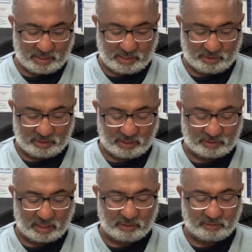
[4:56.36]
She says,
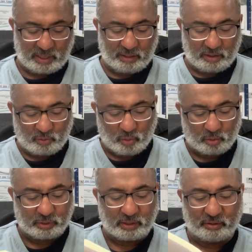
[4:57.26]
in a secular
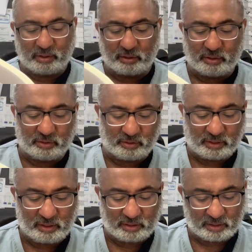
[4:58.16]
world that sucks its
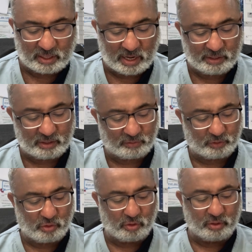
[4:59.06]
teeth at the idea of
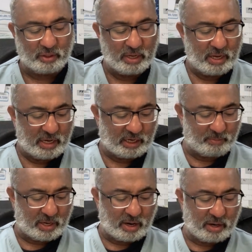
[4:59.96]
God, it can
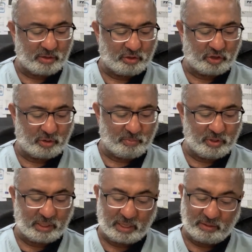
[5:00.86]
be hard to
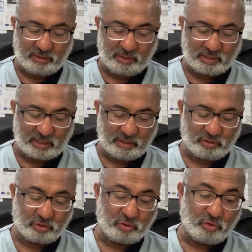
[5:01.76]
communicate these
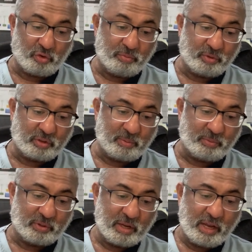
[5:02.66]
ideas to non-Muslims.